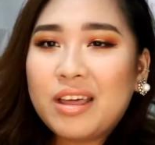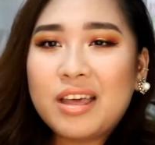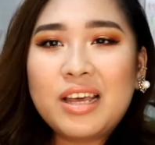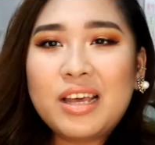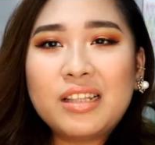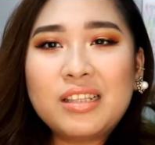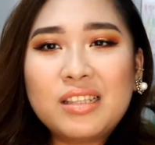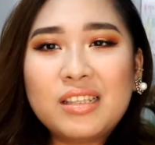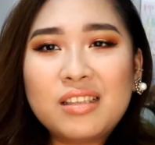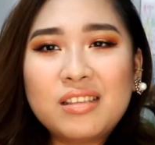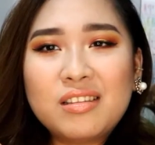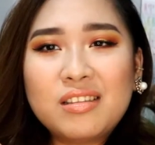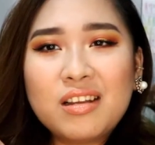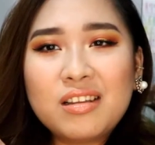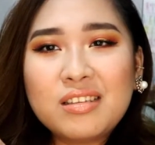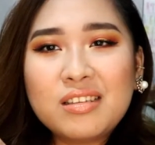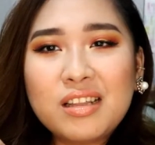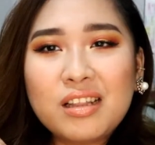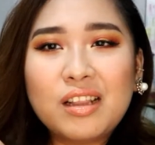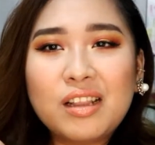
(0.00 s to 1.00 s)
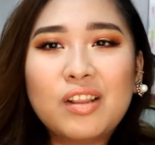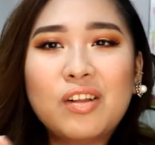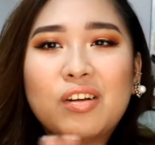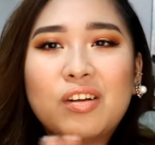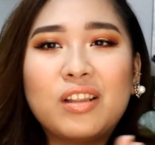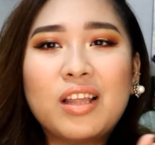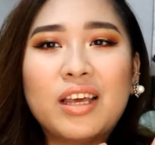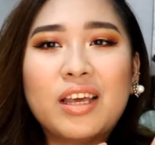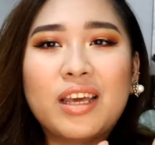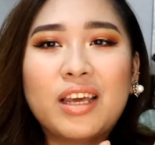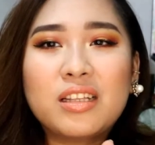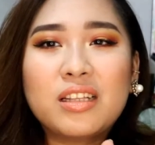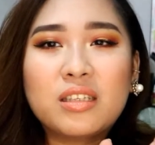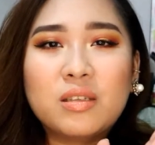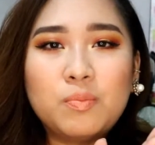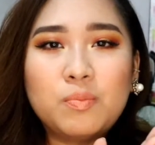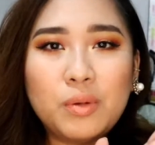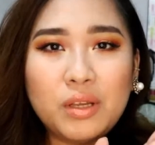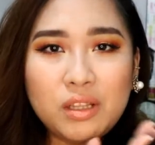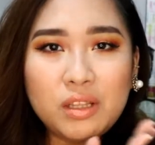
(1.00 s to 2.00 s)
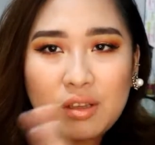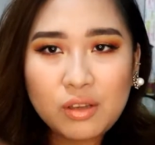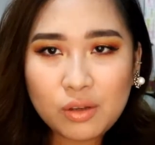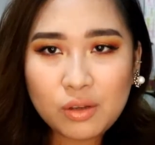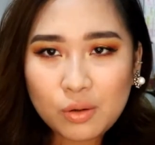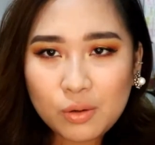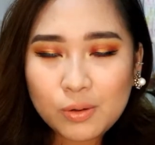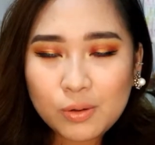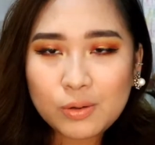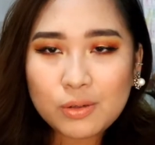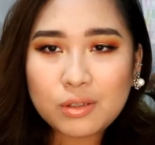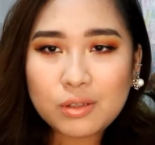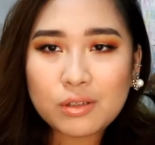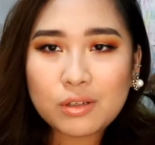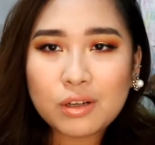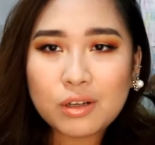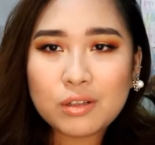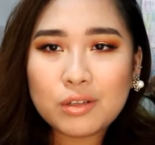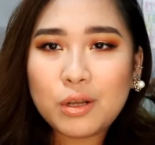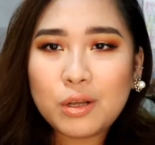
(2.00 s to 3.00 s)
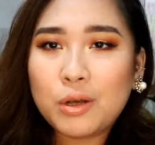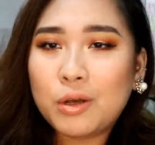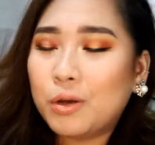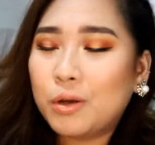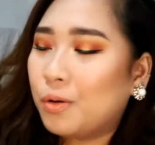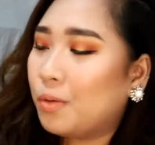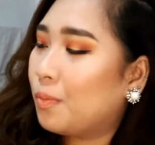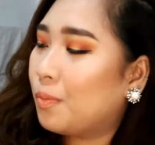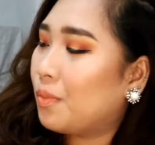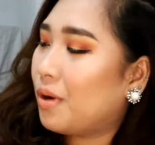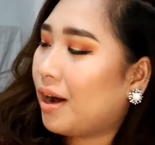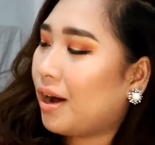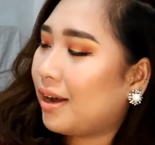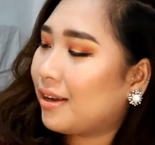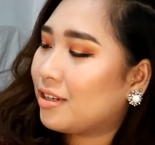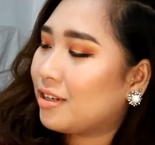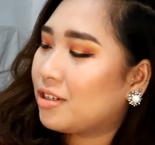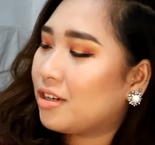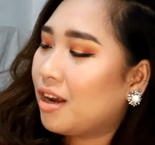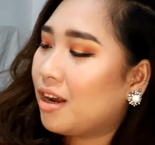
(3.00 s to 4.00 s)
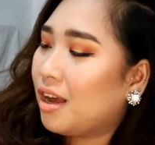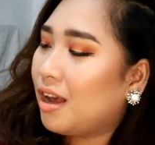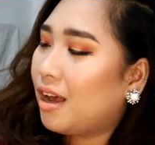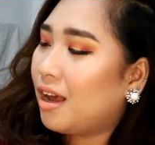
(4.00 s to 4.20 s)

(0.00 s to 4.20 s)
It doesn't look like it's been used too much.